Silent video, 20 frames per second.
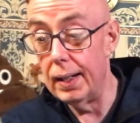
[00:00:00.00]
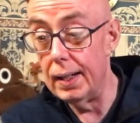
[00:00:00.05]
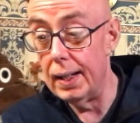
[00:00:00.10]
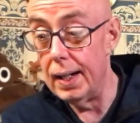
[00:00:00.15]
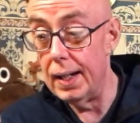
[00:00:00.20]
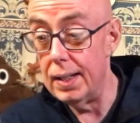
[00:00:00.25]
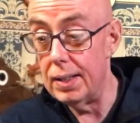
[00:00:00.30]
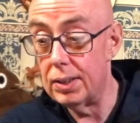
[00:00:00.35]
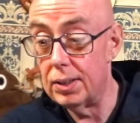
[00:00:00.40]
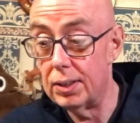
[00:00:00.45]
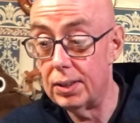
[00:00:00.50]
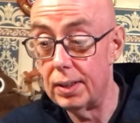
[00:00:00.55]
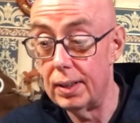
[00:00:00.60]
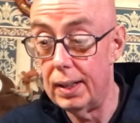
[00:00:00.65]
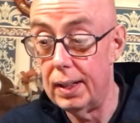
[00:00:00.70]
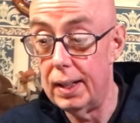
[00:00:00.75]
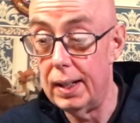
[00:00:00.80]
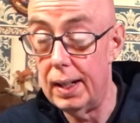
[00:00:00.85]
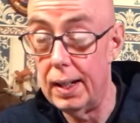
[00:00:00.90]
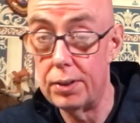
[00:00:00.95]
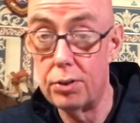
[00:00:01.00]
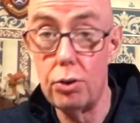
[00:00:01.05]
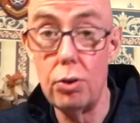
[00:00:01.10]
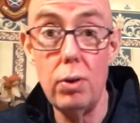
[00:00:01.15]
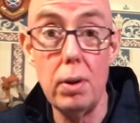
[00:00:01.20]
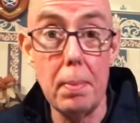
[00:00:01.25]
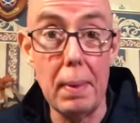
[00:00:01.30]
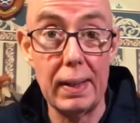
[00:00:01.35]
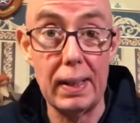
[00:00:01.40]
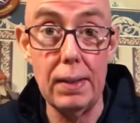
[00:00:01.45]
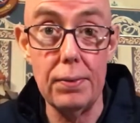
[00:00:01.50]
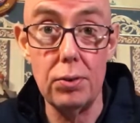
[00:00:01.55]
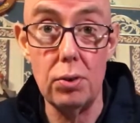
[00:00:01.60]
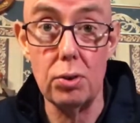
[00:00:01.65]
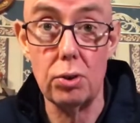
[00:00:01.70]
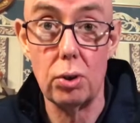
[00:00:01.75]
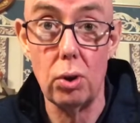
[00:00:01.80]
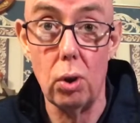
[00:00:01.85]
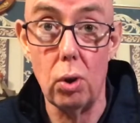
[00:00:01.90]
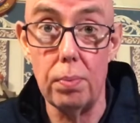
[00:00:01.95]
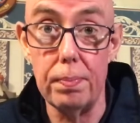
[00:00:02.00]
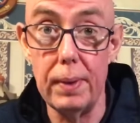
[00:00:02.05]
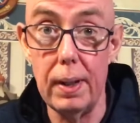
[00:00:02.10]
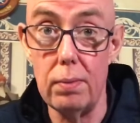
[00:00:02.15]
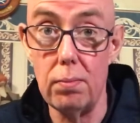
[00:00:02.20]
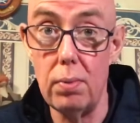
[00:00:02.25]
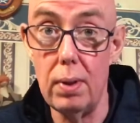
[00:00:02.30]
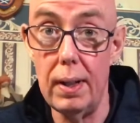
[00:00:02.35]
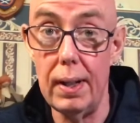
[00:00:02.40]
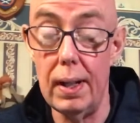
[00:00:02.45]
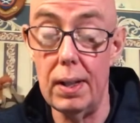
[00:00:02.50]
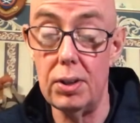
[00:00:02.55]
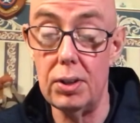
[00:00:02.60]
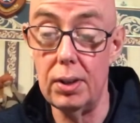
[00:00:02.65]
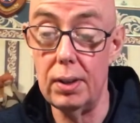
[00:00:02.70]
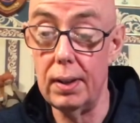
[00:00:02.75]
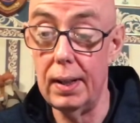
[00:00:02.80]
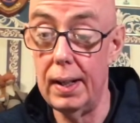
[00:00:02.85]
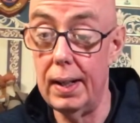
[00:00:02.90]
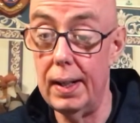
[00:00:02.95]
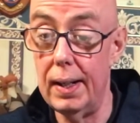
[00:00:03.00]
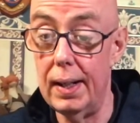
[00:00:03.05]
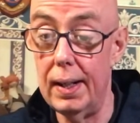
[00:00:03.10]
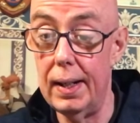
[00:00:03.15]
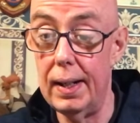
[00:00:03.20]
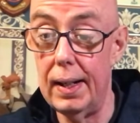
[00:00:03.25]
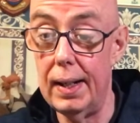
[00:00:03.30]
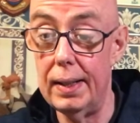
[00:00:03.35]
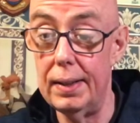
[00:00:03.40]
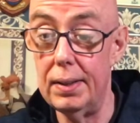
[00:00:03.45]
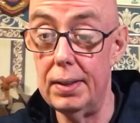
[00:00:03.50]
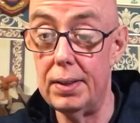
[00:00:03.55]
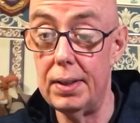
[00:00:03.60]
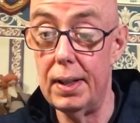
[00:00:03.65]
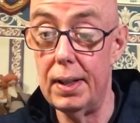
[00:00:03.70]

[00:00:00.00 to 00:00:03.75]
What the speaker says: It's a truly magnificent score. It really is, and